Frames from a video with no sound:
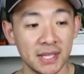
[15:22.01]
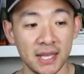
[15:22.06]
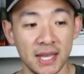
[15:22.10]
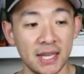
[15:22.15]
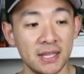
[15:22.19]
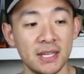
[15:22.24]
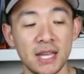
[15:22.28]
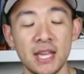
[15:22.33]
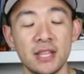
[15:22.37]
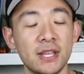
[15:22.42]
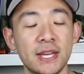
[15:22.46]

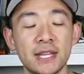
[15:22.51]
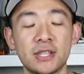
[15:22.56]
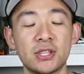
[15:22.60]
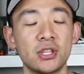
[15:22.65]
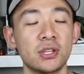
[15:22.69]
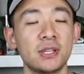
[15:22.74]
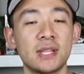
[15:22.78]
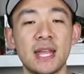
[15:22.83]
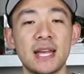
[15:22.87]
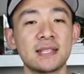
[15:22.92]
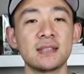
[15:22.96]
and, and like
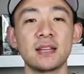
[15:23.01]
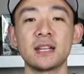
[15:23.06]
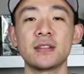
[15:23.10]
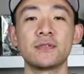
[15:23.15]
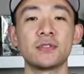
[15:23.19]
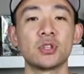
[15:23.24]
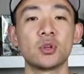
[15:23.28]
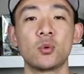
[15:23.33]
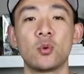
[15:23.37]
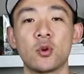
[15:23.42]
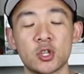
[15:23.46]
the, that's not
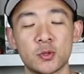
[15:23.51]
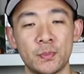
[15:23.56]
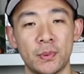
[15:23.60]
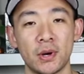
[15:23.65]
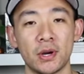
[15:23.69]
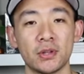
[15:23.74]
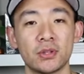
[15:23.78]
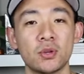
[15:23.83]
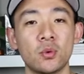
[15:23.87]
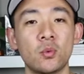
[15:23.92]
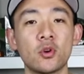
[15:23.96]
even the worst
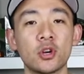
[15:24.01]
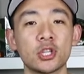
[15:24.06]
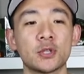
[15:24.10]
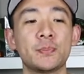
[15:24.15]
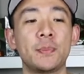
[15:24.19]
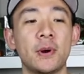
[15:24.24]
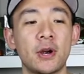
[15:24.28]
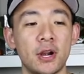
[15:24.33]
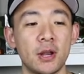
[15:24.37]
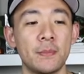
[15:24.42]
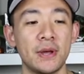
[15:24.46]
part. The
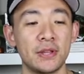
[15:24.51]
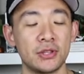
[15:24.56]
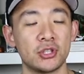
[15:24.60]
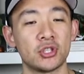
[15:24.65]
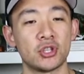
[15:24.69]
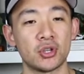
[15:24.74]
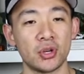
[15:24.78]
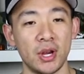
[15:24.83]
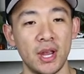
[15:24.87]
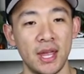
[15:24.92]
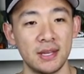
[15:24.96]
worst part about the
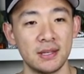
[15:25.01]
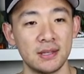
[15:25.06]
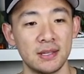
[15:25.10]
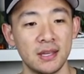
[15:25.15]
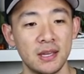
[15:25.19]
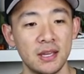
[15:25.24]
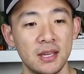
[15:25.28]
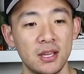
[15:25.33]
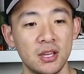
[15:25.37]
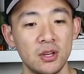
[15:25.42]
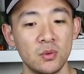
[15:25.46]
trend
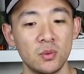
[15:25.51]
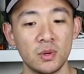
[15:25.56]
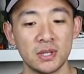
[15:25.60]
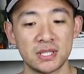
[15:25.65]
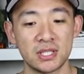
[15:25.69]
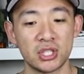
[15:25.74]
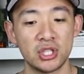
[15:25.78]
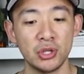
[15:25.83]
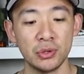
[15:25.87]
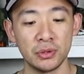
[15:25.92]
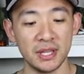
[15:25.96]

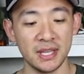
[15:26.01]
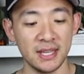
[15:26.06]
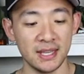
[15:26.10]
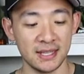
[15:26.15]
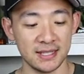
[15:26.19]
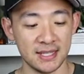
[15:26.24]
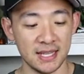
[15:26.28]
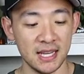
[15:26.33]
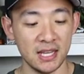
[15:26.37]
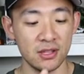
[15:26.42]
was two things.